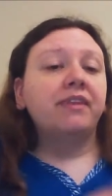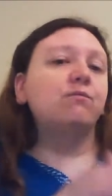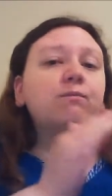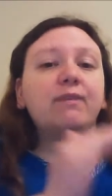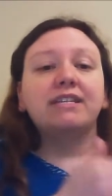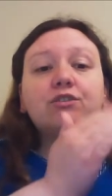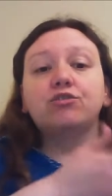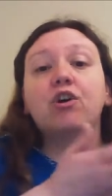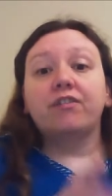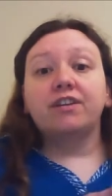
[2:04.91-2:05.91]
I did
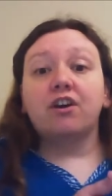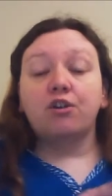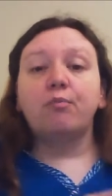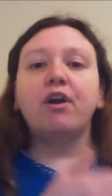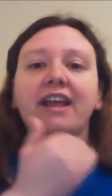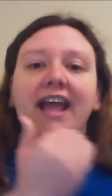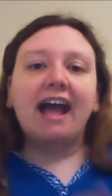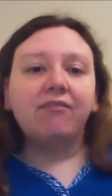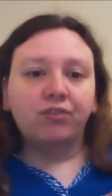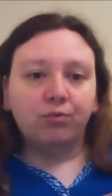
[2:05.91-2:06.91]
research on the Donner Party
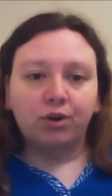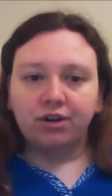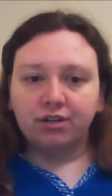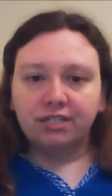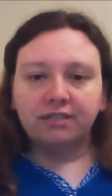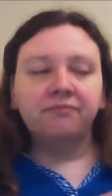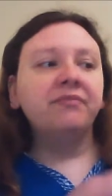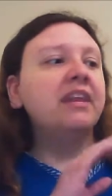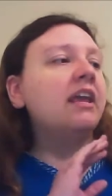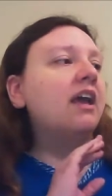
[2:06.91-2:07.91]
afterwards
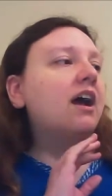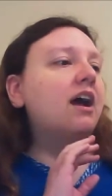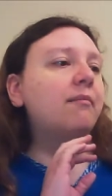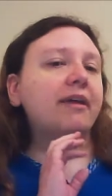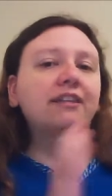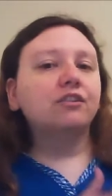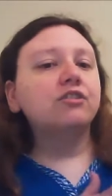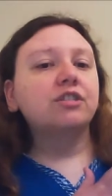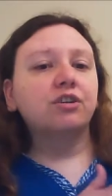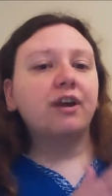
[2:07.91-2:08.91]
um, and
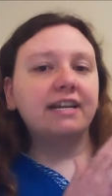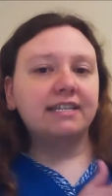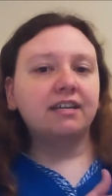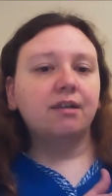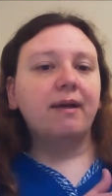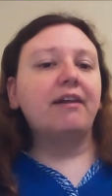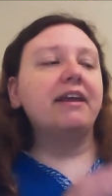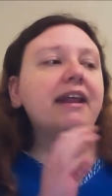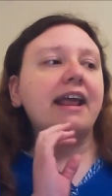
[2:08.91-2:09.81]
learned a great deal about it.